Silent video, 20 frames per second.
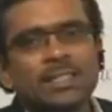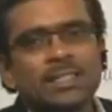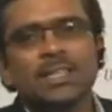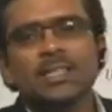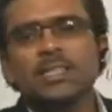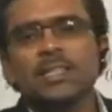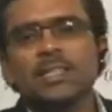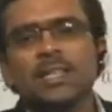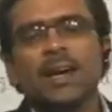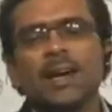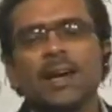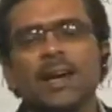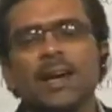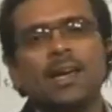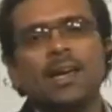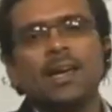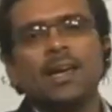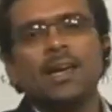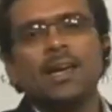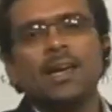in this
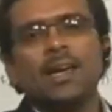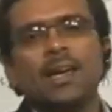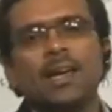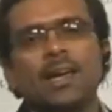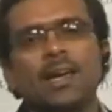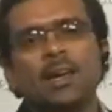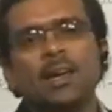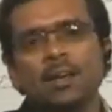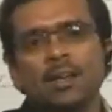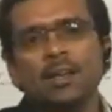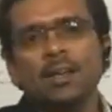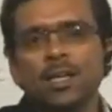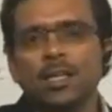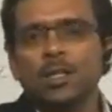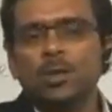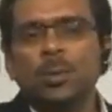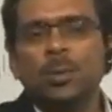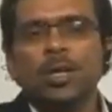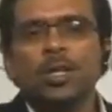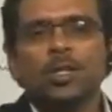AD?
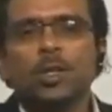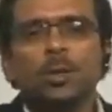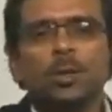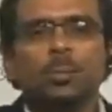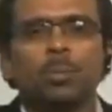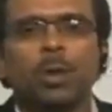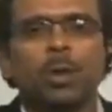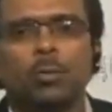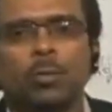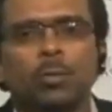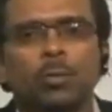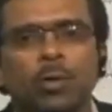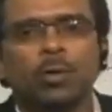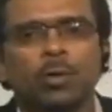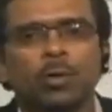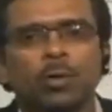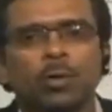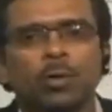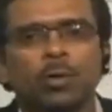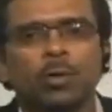It is very simple. V